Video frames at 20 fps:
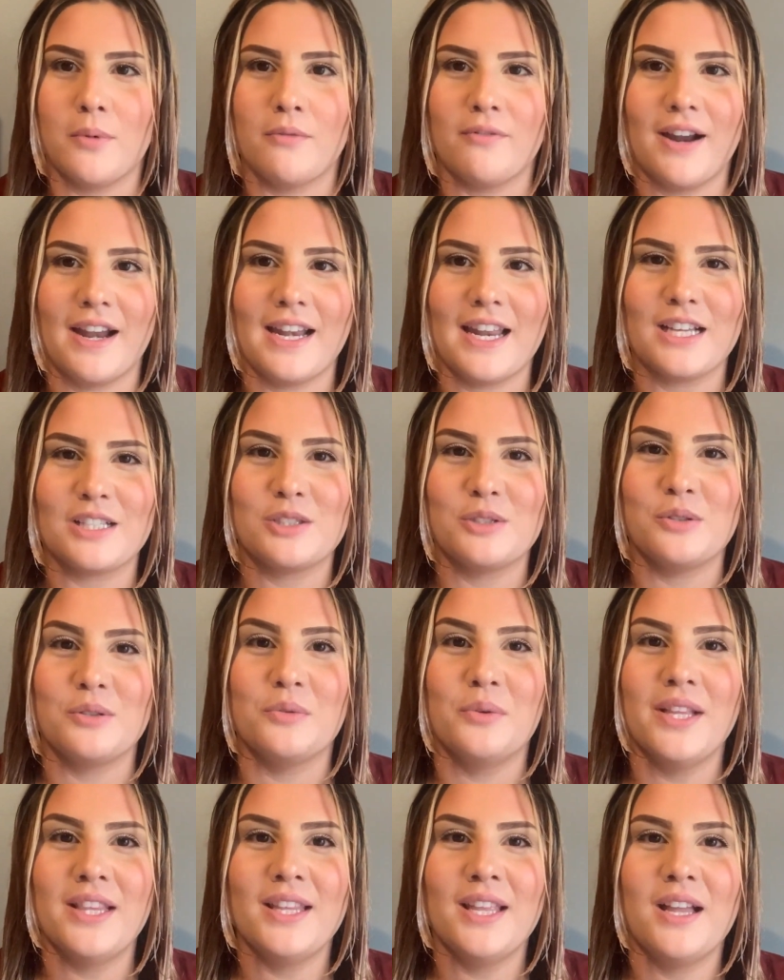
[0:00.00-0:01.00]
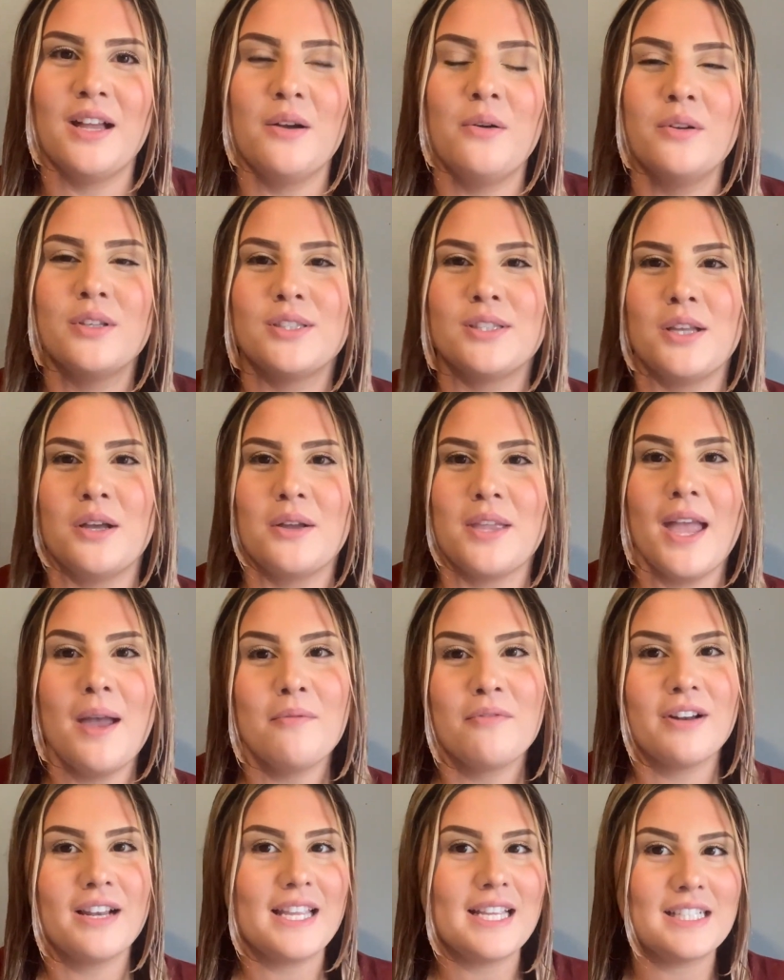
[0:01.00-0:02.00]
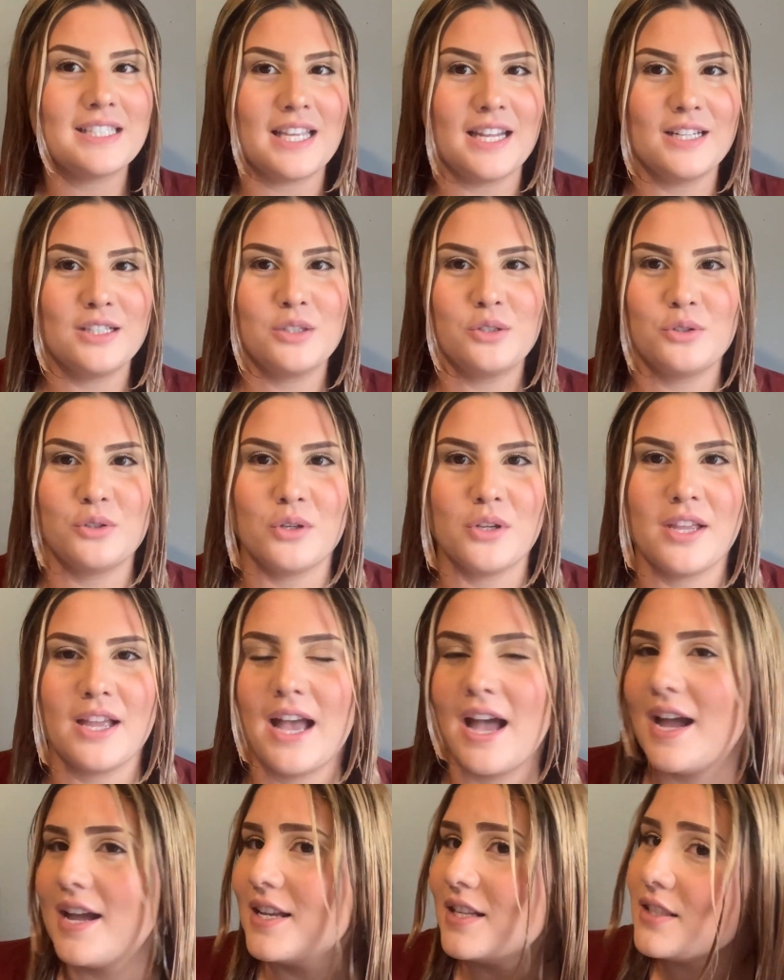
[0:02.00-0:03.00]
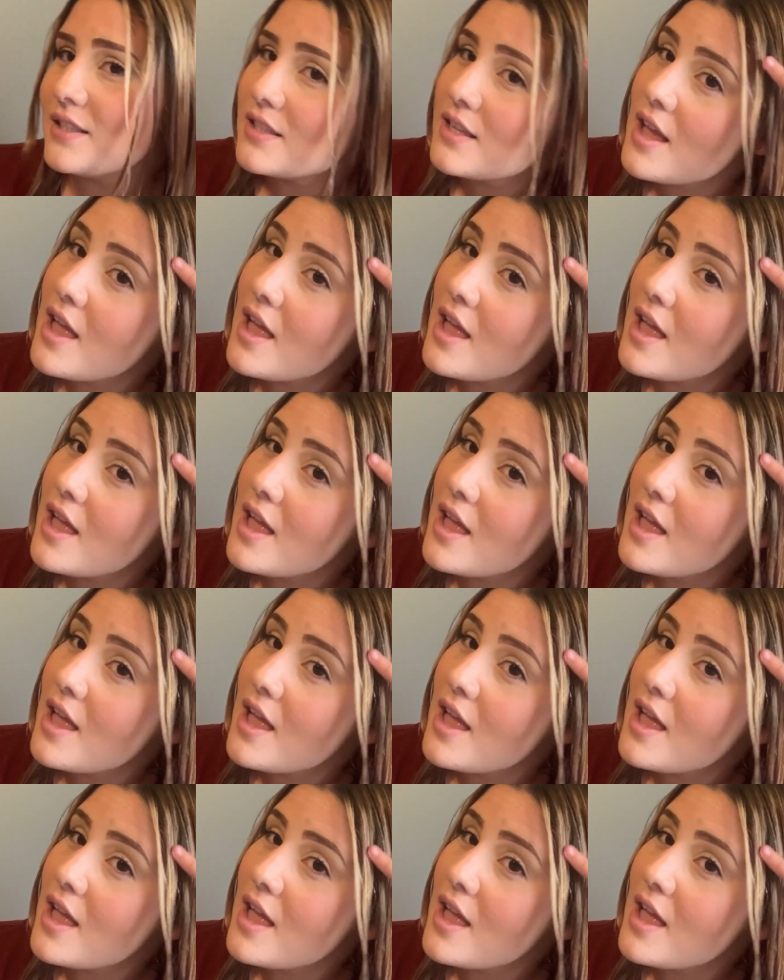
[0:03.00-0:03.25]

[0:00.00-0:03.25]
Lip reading: I'm right next to a window, so yeah, I'm really excited to show you guys,